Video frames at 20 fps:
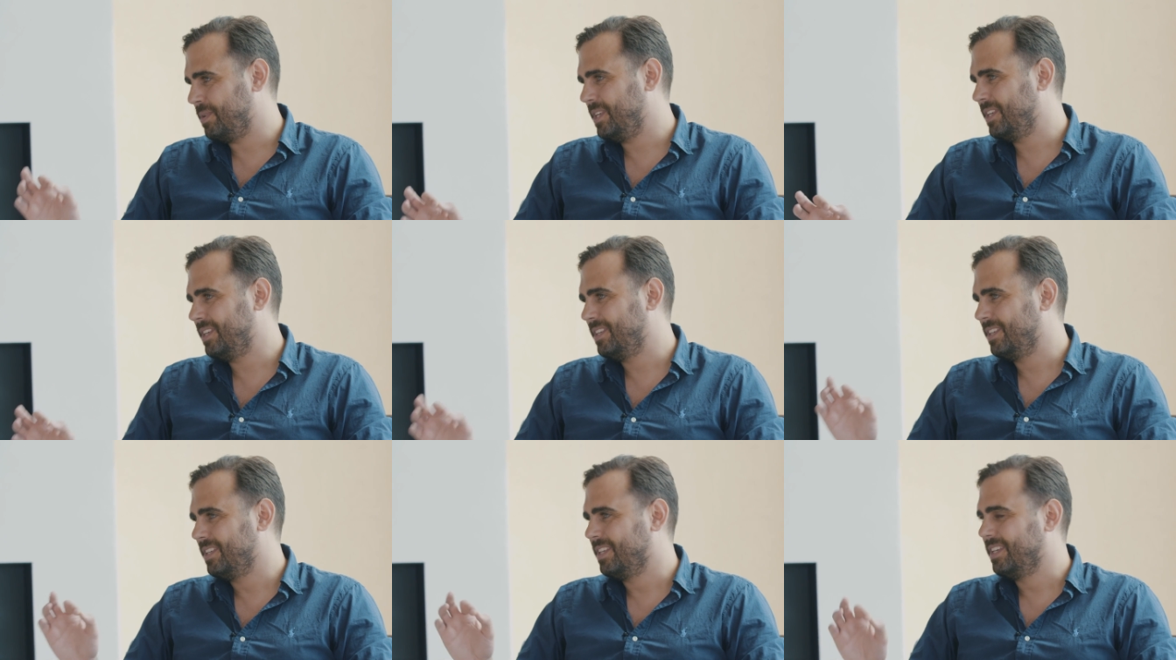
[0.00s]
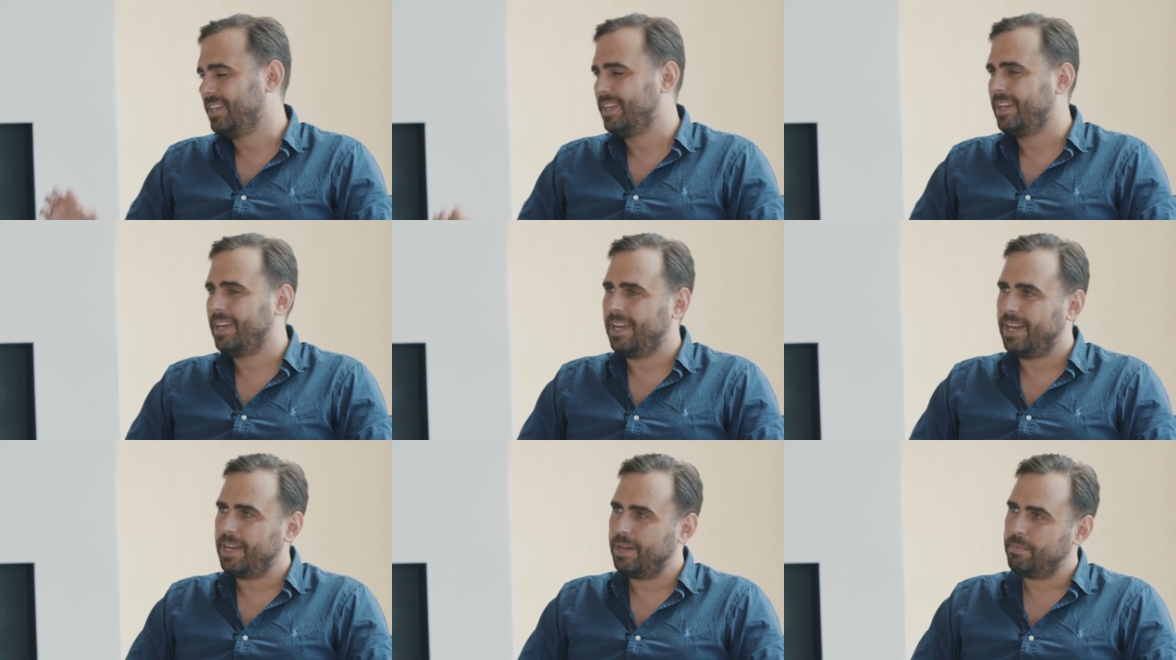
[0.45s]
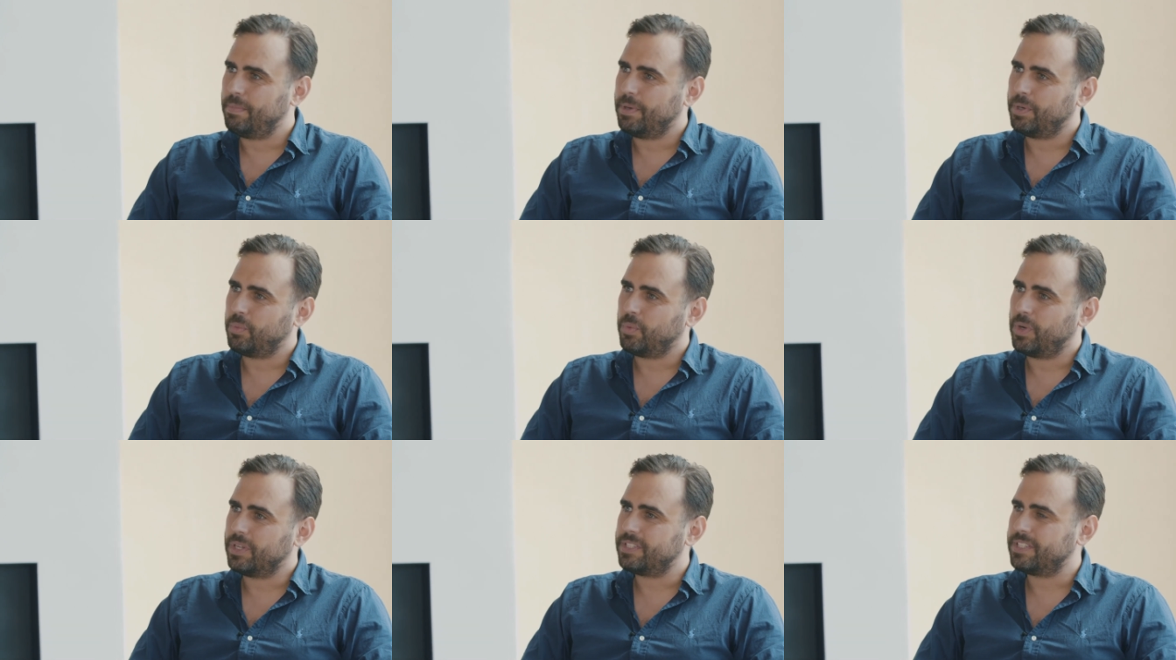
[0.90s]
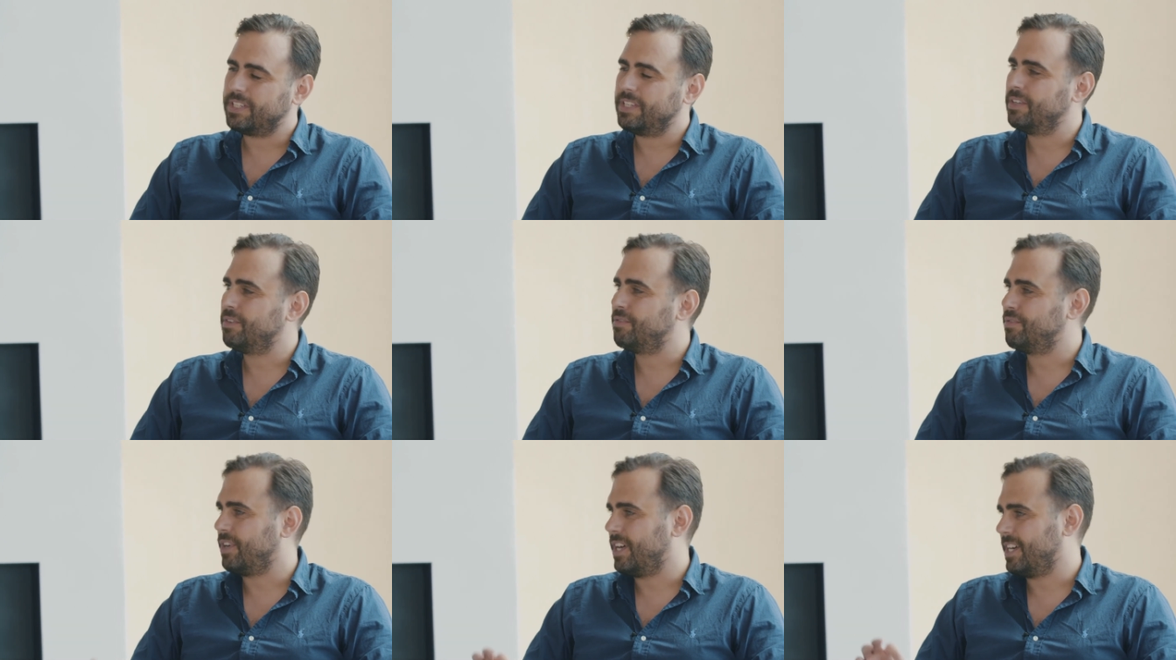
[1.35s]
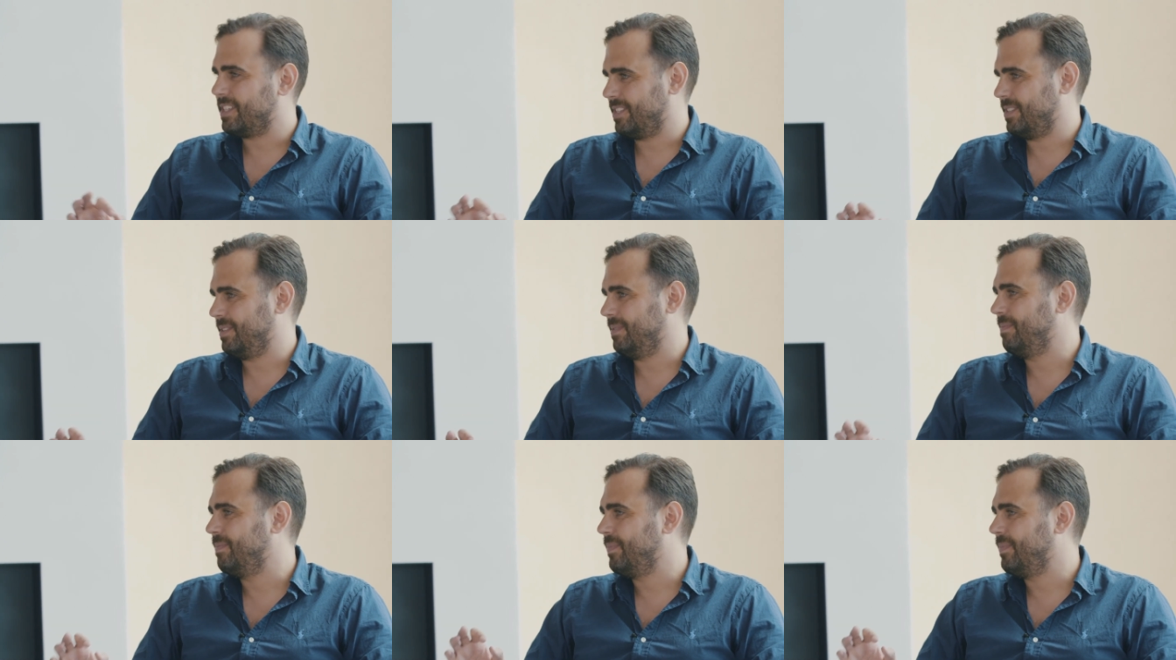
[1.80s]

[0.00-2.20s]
me, mm -hmm. uh, but what's in it for us.